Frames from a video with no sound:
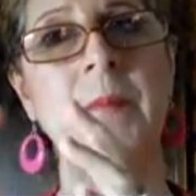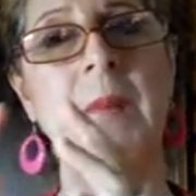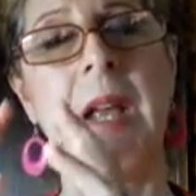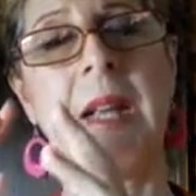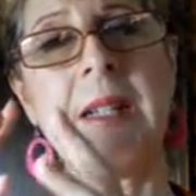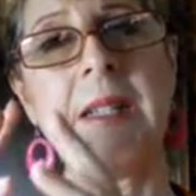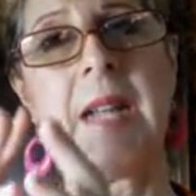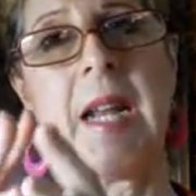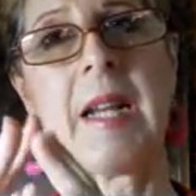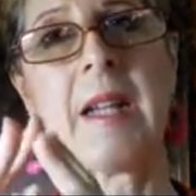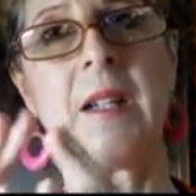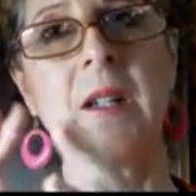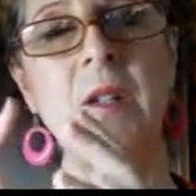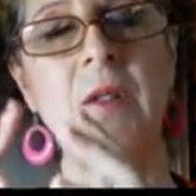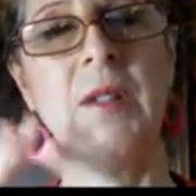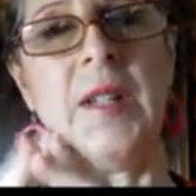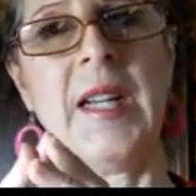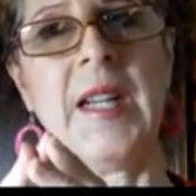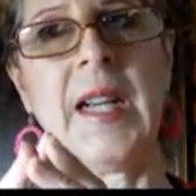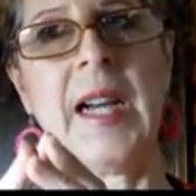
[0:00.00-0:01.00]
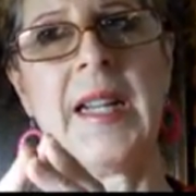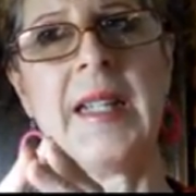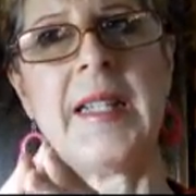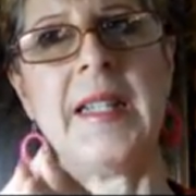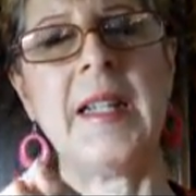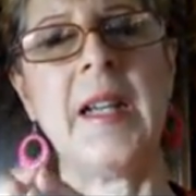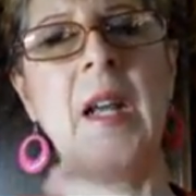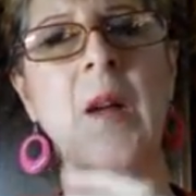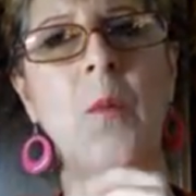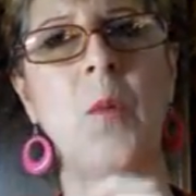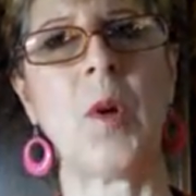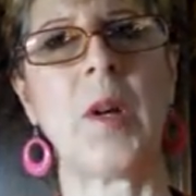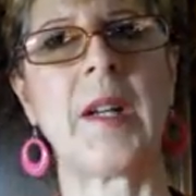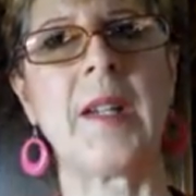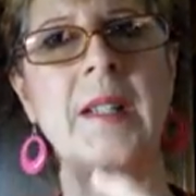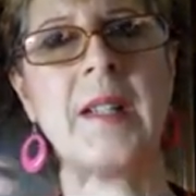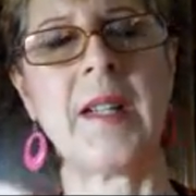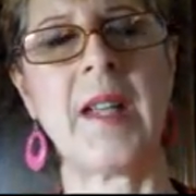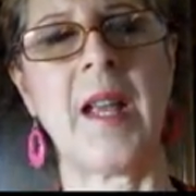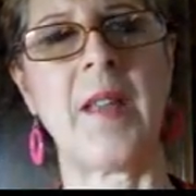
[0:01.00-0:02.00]
take a unique idea and work it
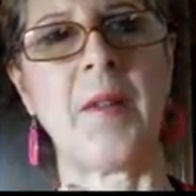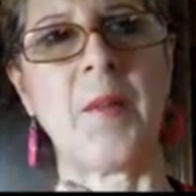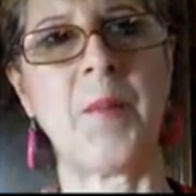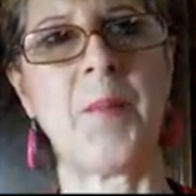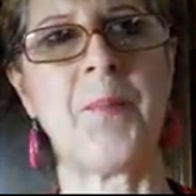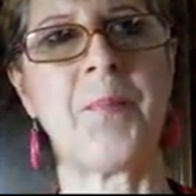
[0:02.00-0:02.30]
together.